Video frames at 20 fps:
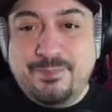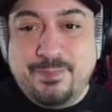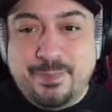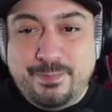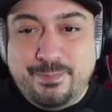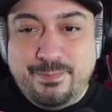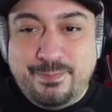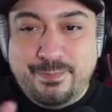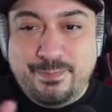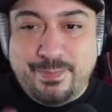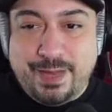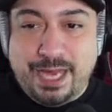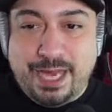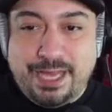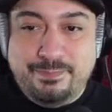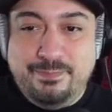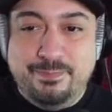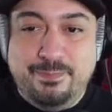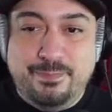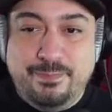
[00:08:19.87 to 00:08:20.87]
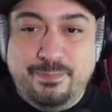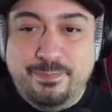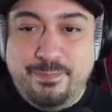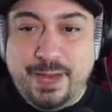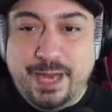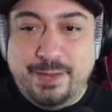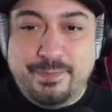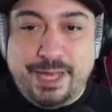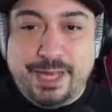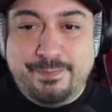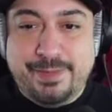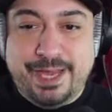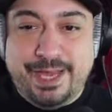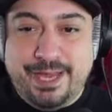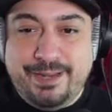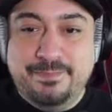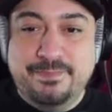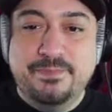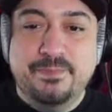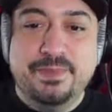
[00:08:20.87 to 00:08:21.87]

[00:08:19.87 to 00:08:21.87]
Bad, bad, bad, bad.